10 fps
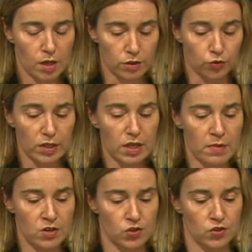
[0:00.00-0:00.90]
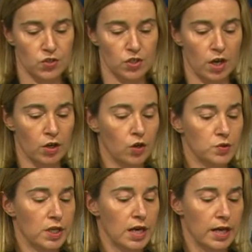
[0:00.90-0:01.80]
The three dimensions are
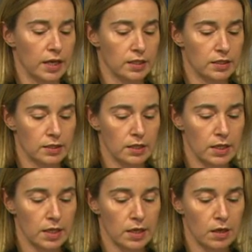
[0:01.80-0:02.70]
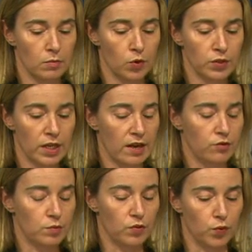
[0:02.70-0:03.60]
closely linked, more than ever
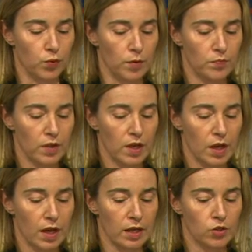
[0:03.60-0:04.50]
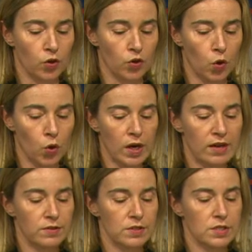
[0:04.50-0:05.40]
before. And on all
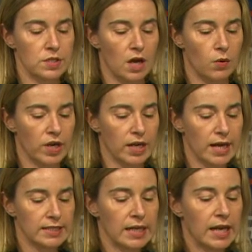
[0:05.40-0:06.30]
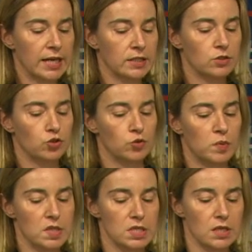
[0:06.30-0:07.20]
levels, our guiding light should be
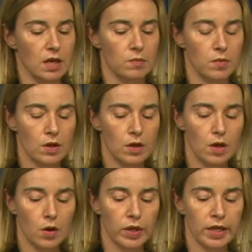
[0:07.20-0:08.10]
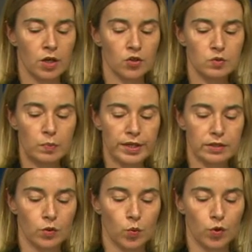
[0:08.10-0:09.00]
the same. We cannot split
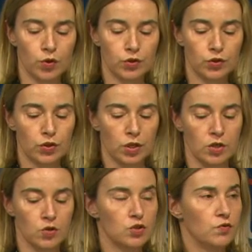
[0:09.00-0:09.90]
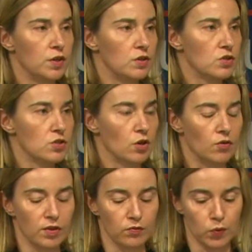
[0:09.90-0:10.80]
the world in new spheres of
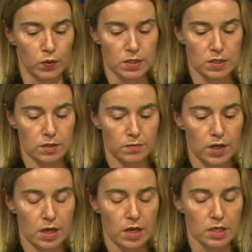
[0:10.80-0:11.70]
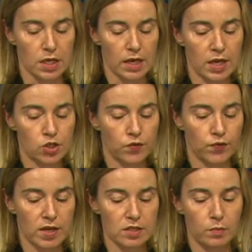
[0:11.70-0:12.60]
influence. In an age of
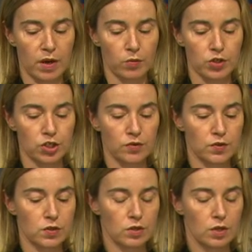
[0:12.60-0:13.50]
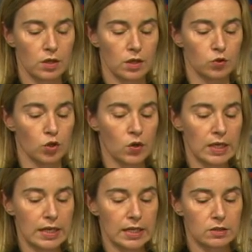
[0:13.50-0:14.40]
fast power shifts, it would only
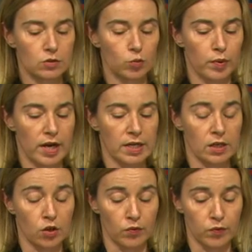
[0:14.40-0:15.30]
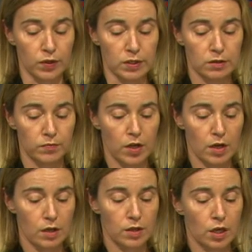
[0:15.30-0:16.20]
lead to perennial conflict.
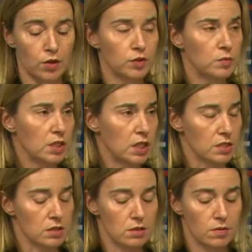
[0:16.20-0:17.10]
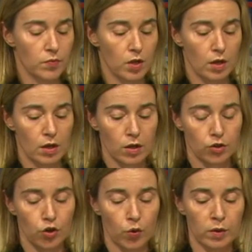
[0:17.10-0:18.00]
Think of the Middle East.
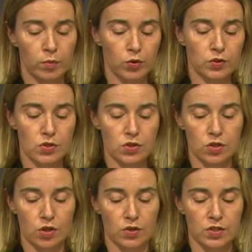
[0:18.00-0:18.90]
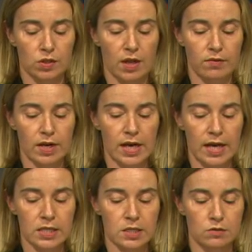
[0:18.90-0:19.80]
Drawing borders on sectarian
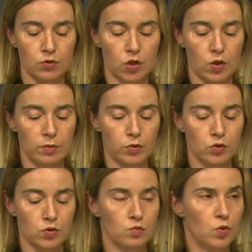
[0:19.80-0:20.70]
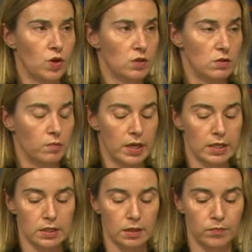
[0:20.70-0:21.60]
lines would only produce more
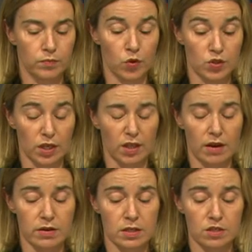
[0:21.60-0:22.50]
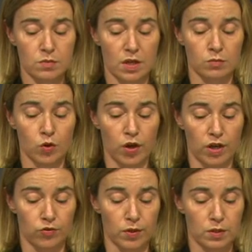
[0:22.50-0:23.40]
instability, more sectarianism, and more
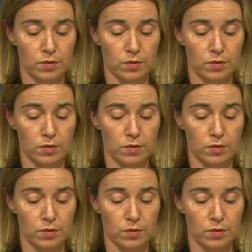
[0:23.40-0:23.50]
hatred.